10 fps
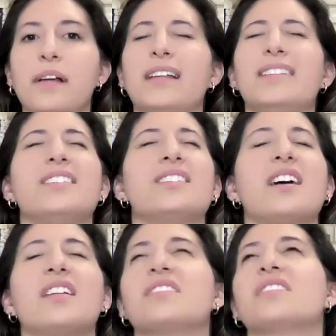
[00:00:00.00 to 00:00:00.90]
It's just
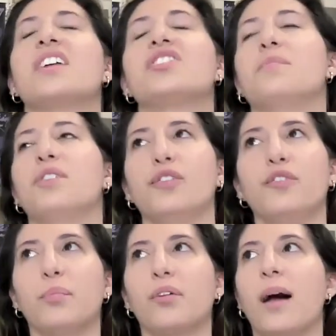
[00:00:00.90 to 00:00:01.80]
got such a
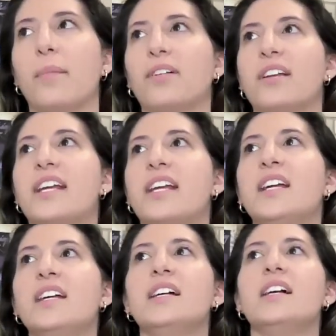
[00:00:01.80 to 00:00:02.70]
beautiful property